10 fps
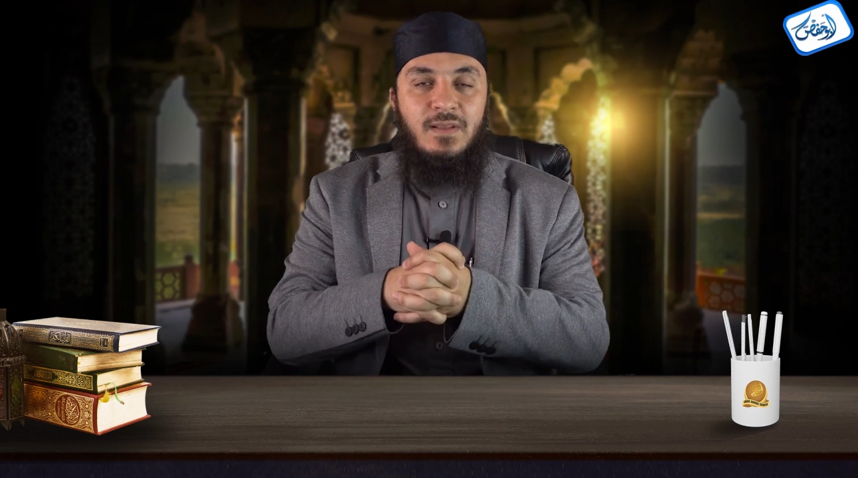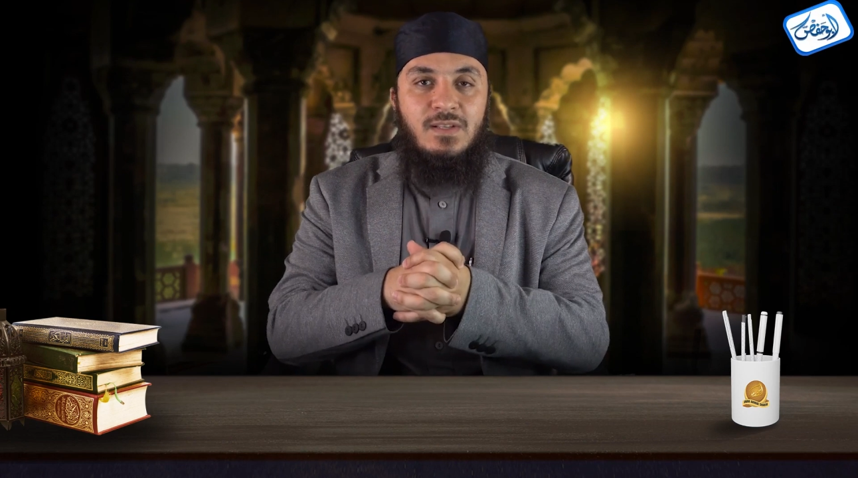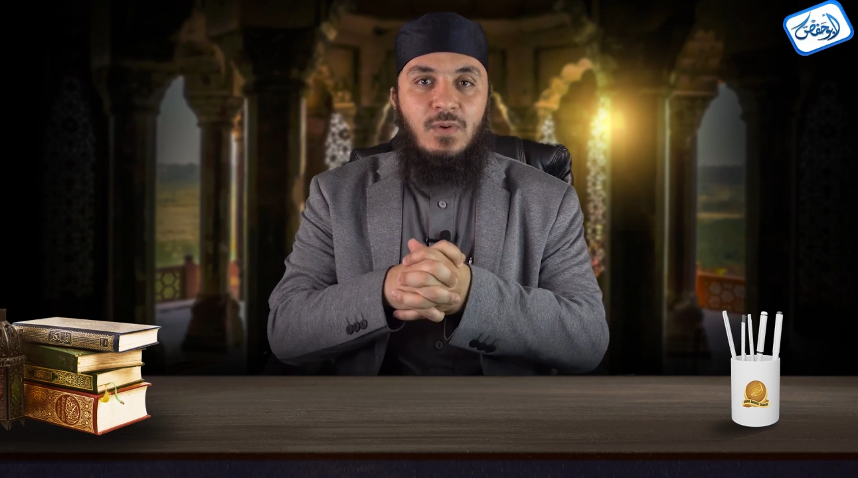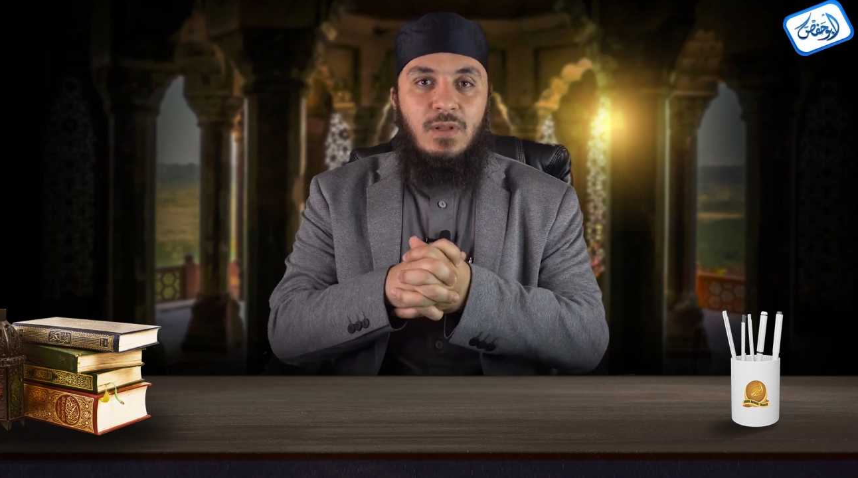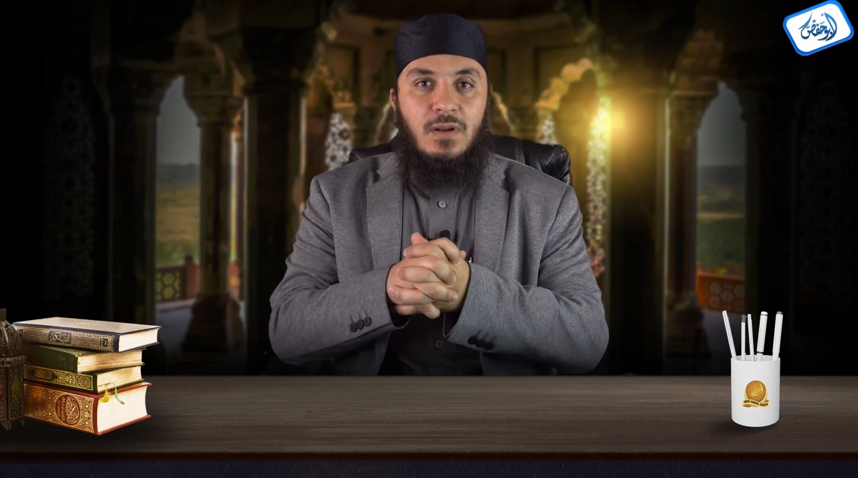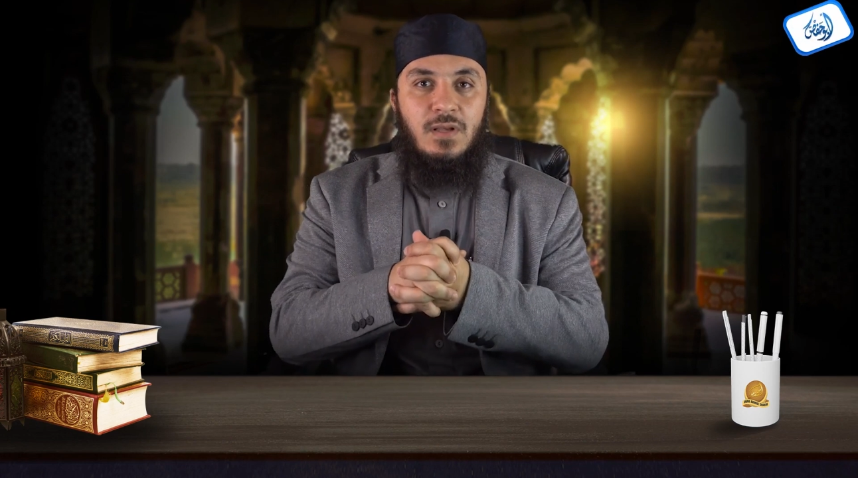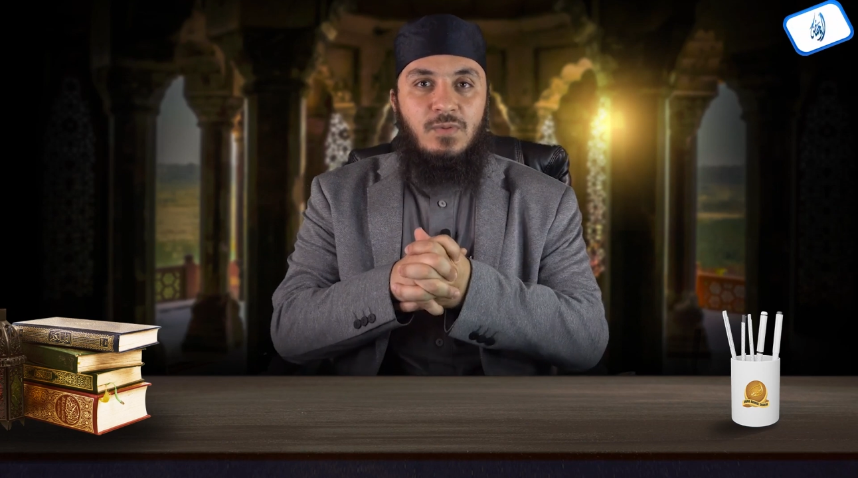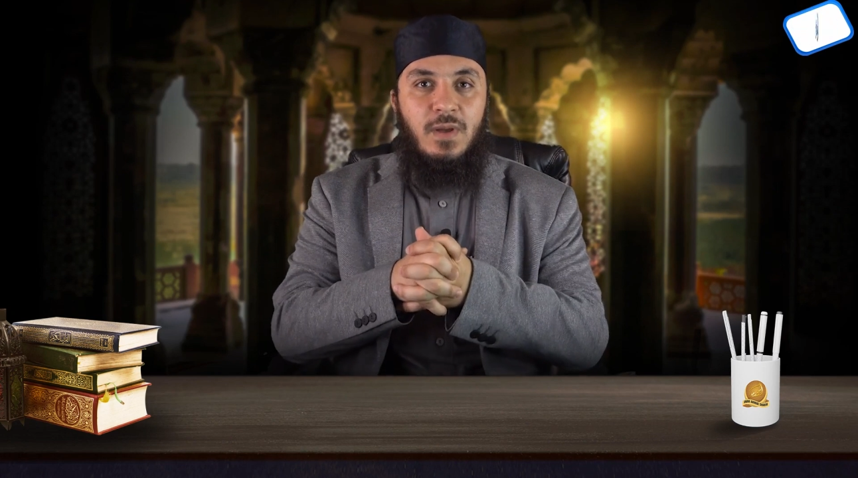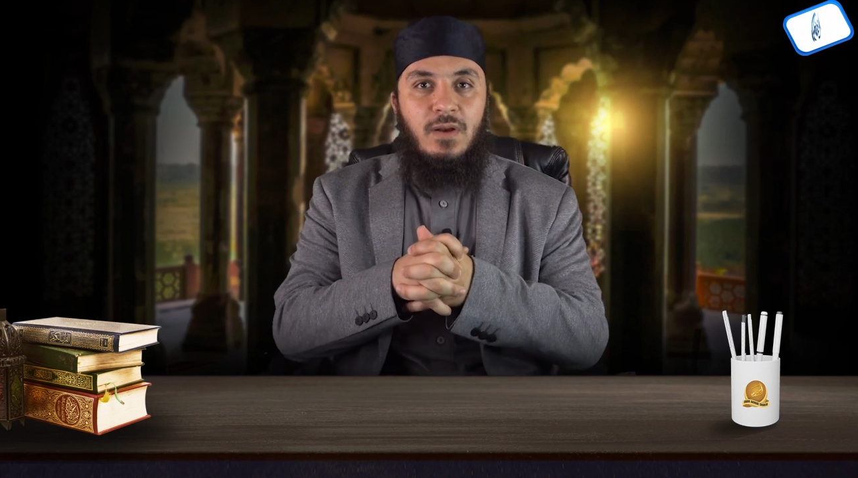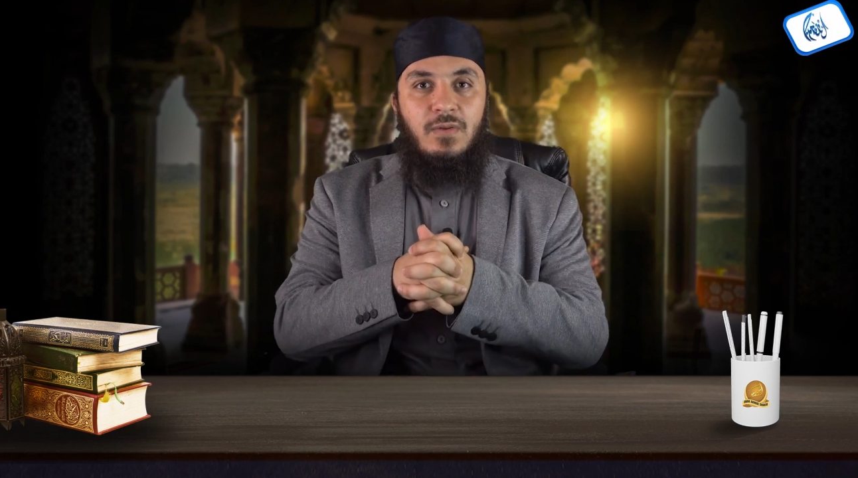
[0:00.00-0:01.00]
And this is what Allah
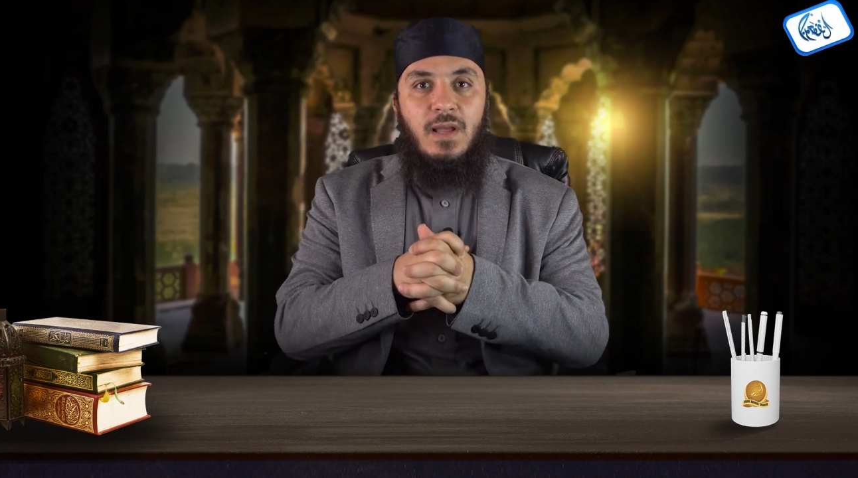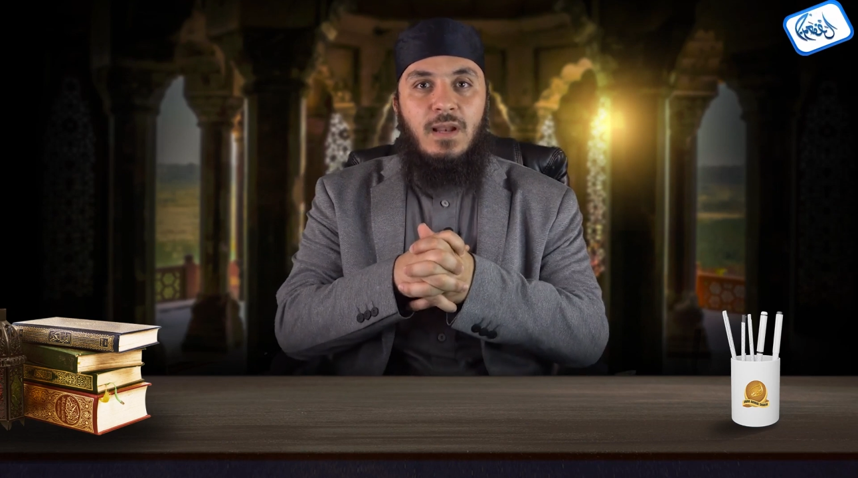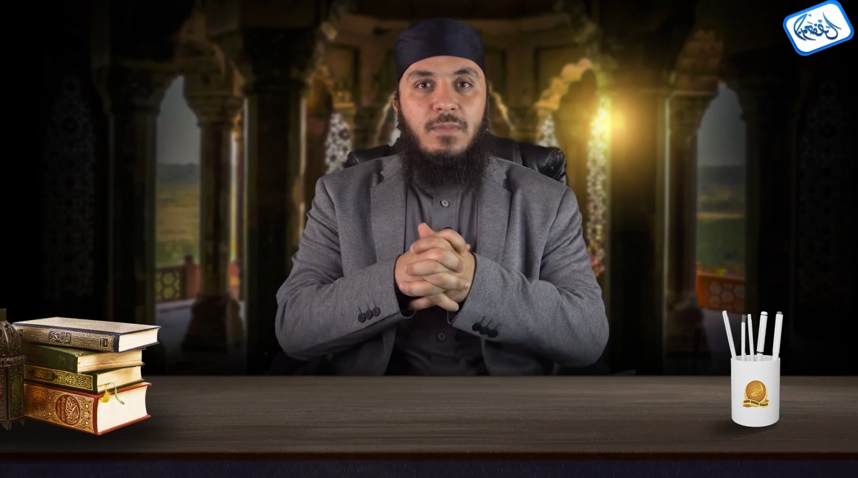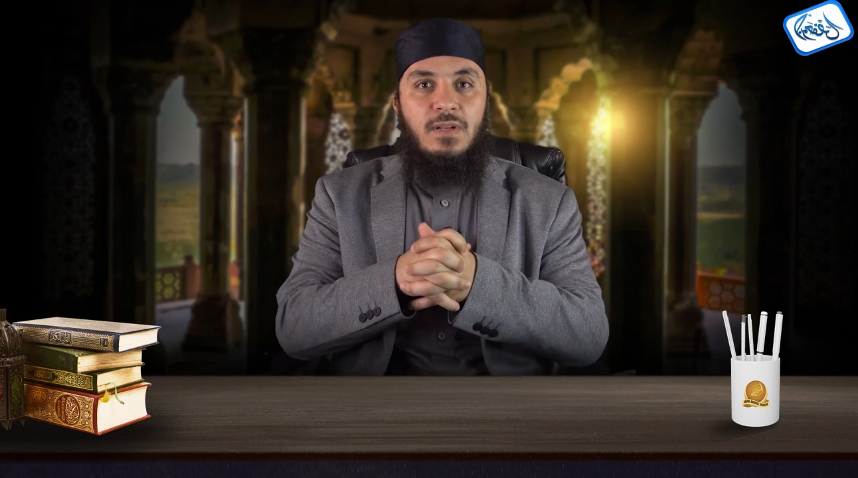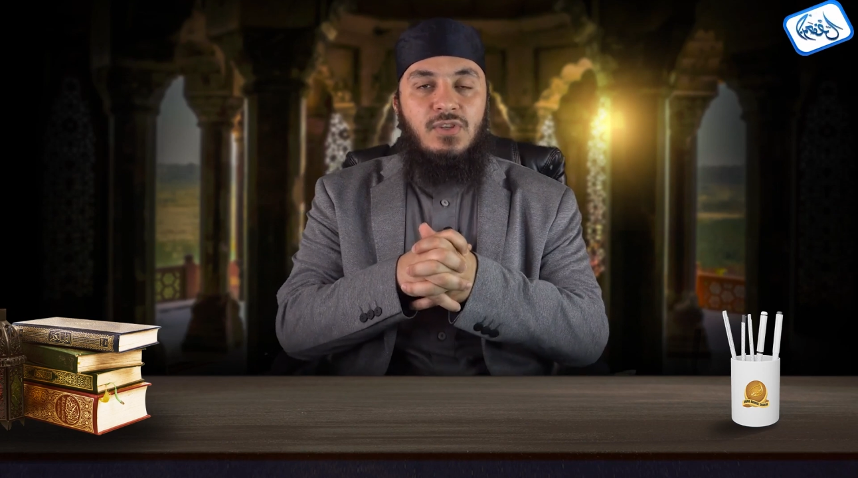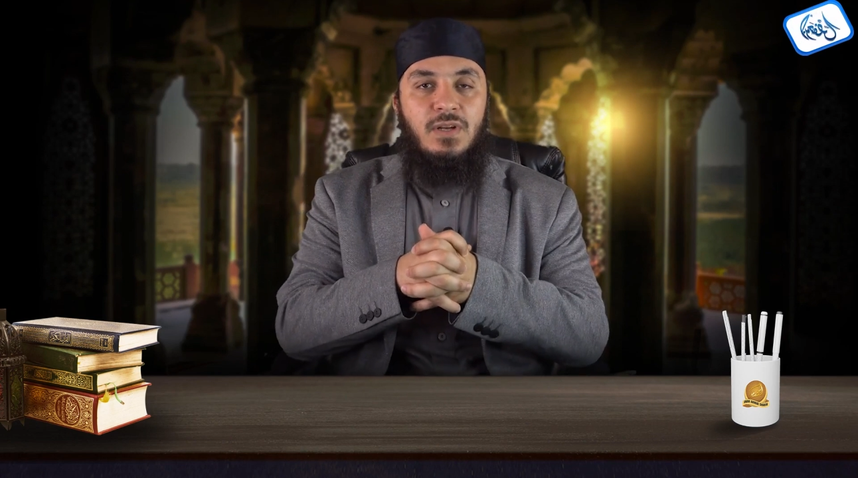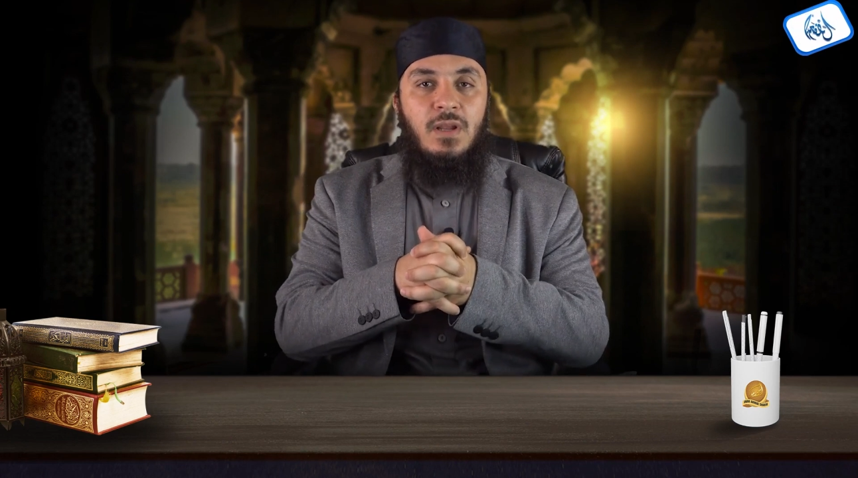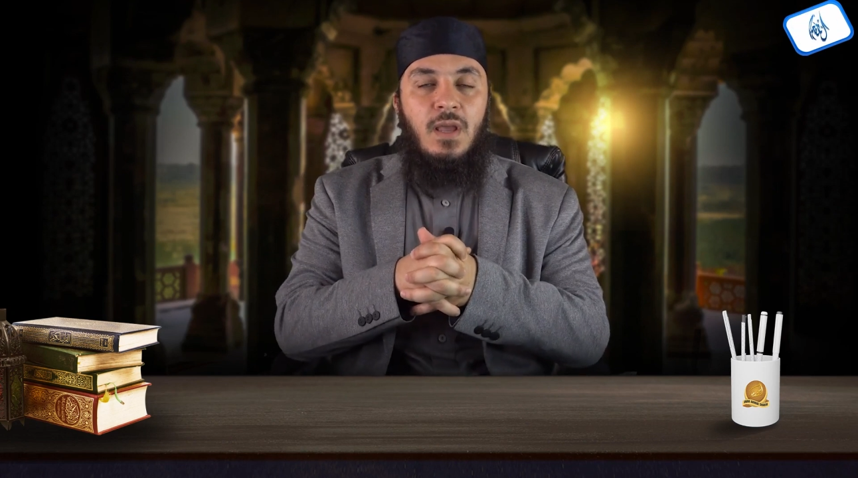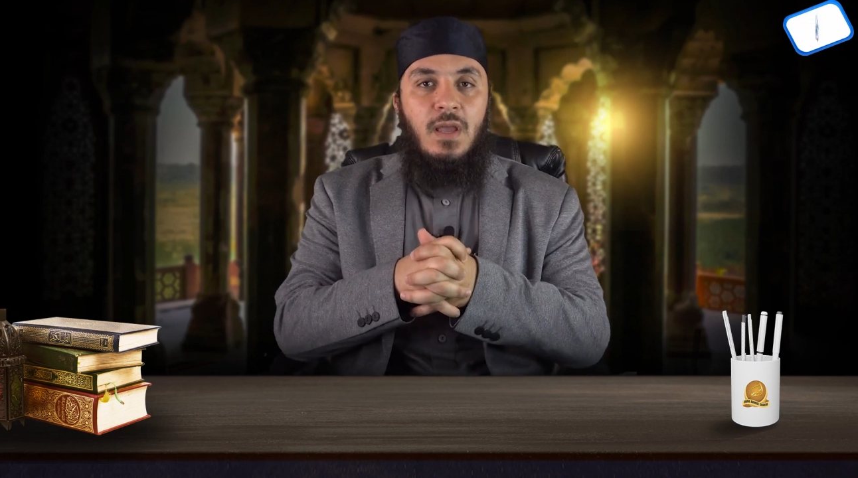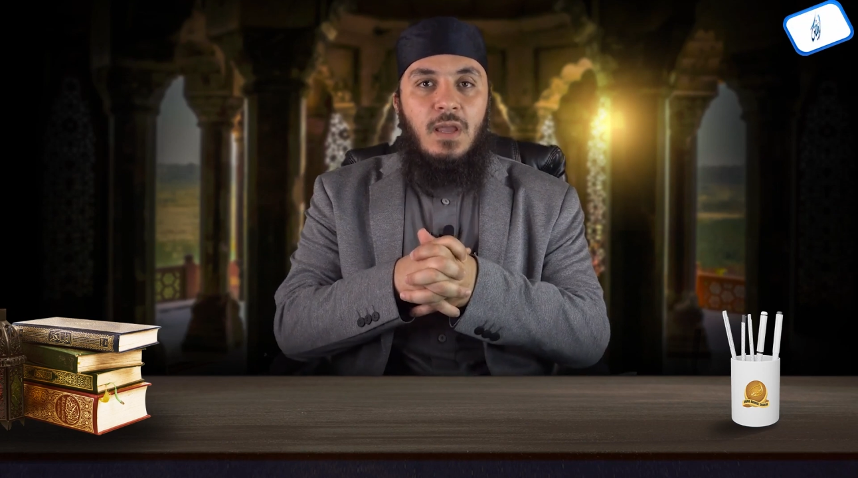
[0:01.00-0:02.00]
subhanahu wa ta'ala mentioned